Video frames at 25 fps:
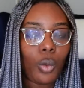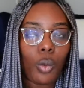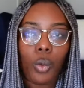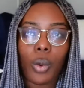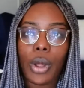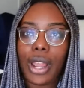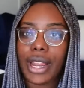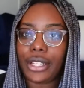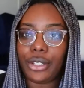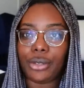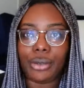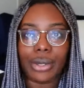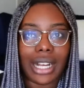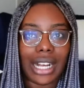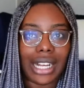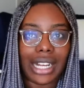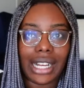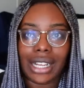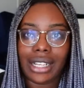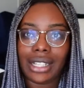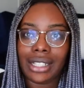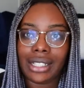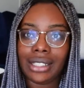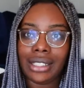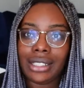when you
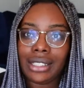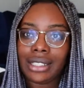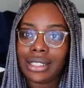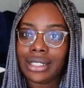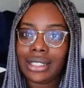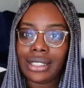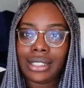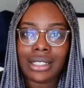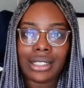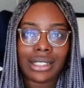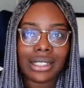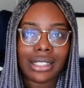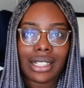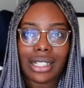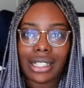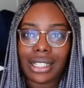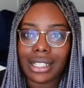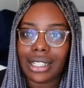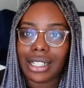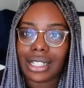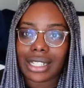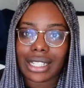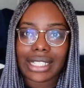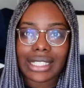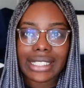got
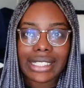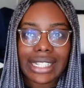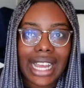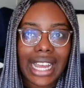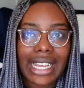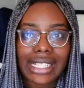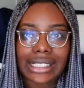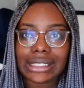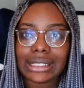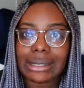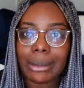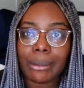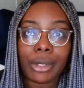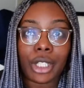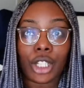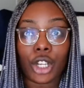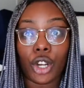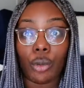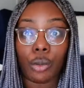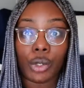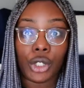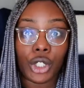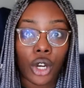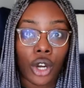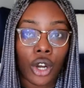a connect, something
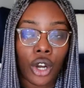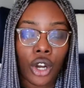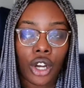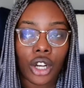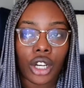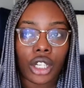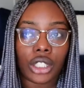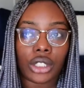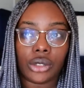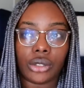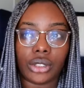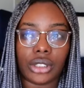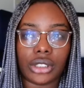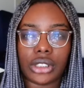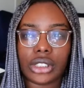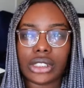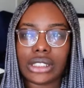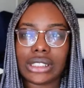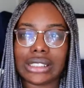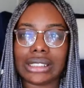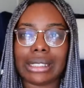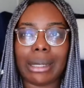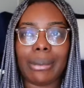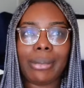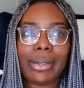going on, or
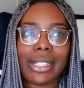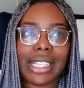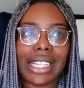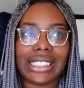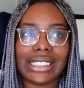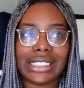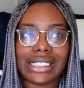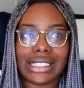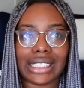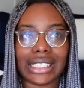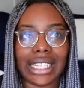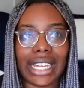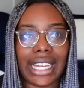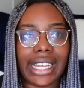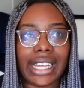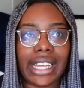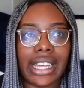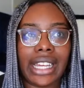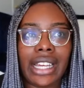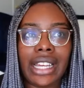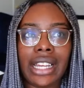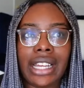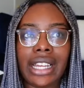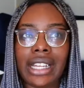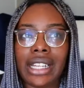just something to like,
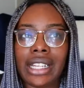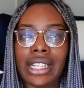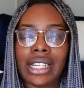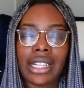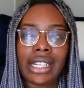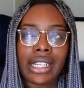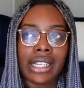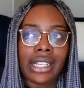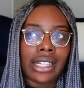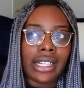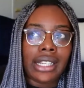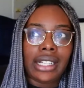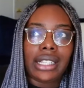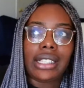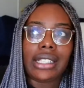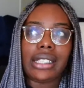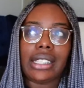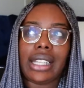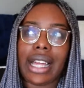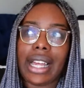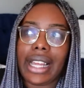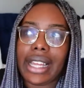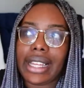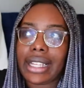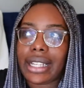
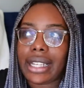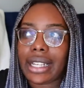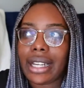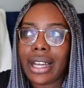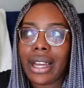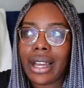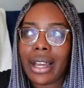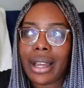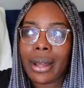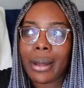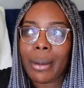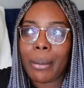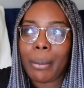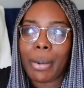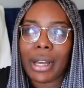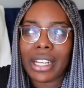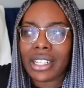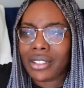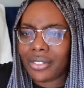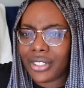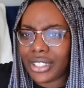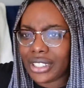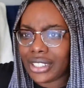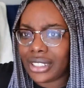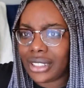like
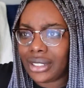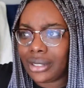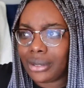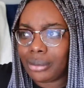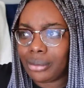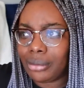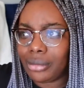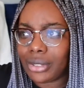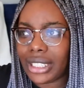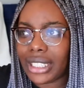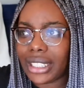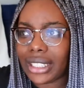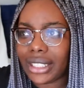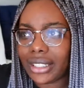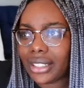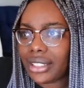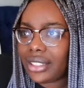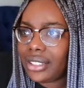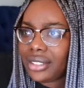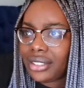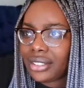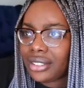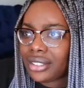benefit them. Like,